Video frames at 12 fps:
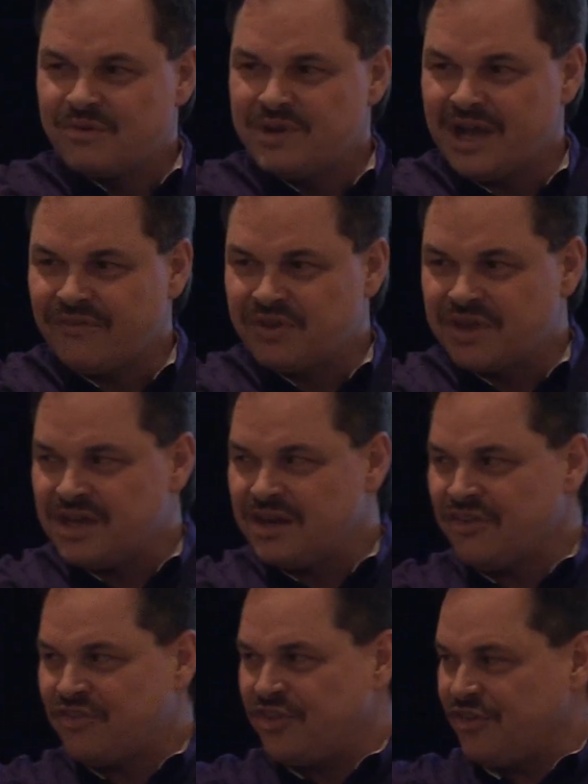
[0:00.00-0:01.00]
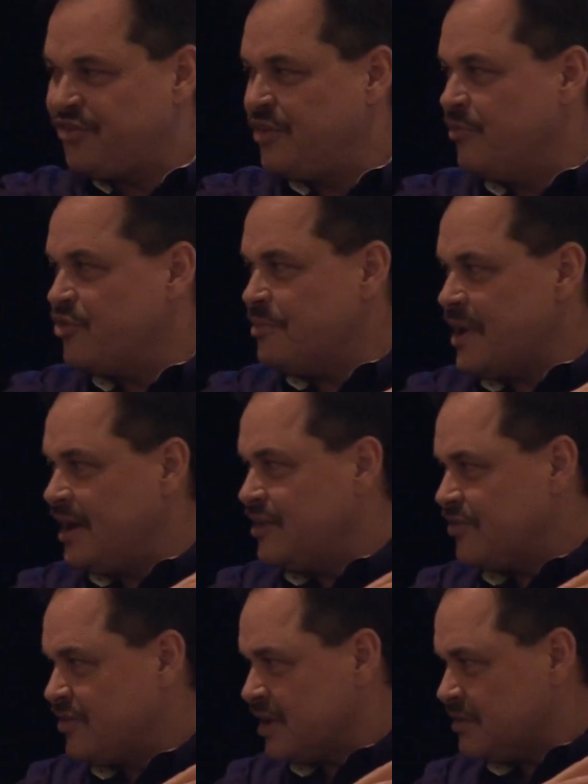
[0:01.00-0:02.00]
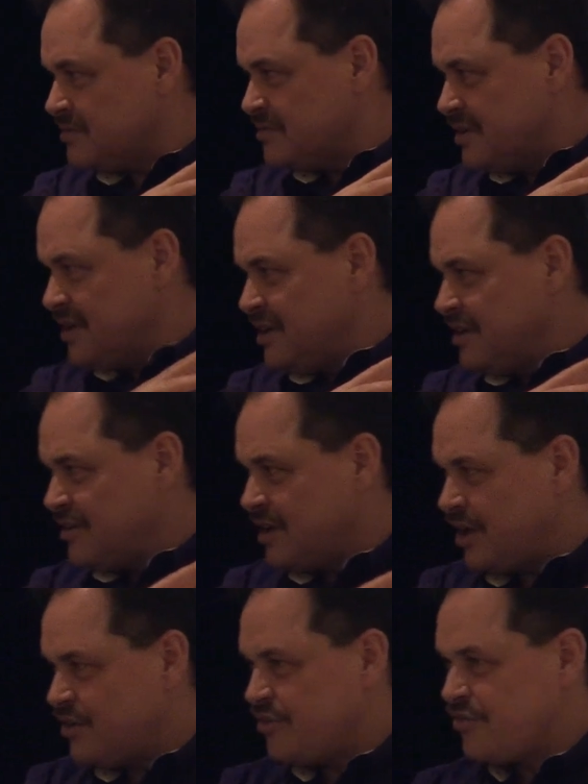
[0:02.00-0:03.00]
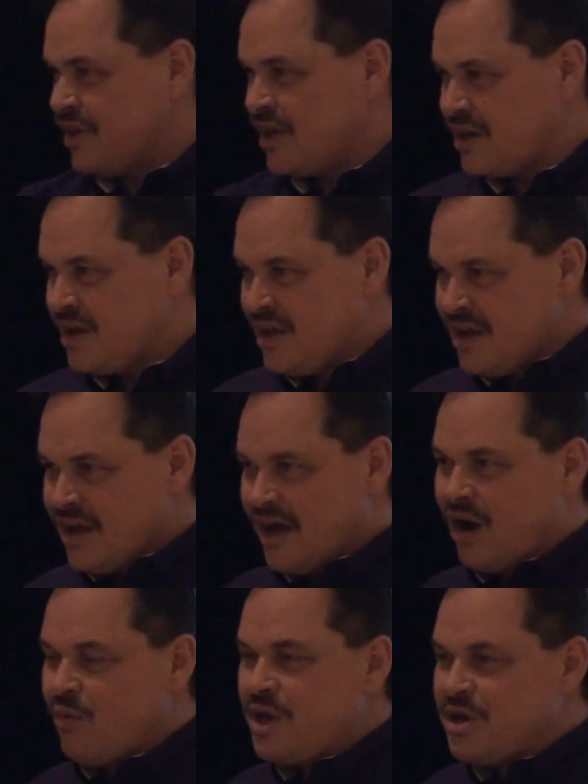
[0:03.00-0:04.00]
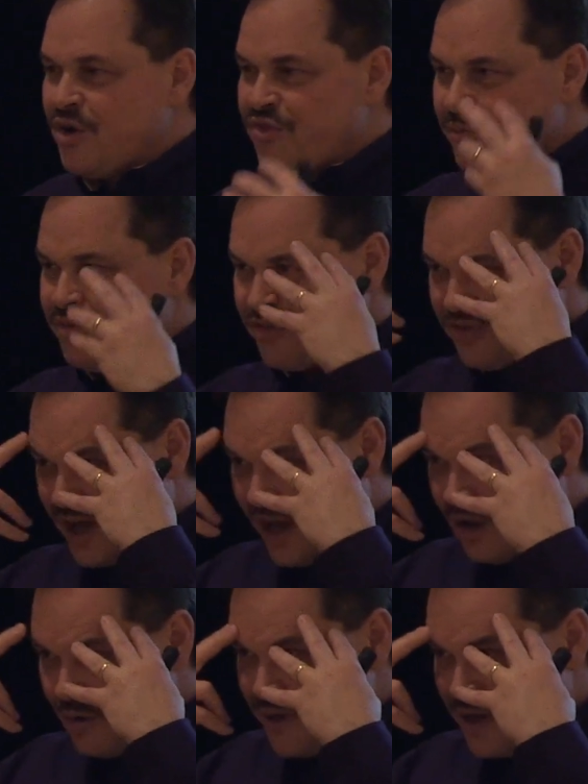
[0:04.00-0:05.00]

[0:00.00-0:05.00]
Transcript: We have to get a systems mindset to understand how we go from silo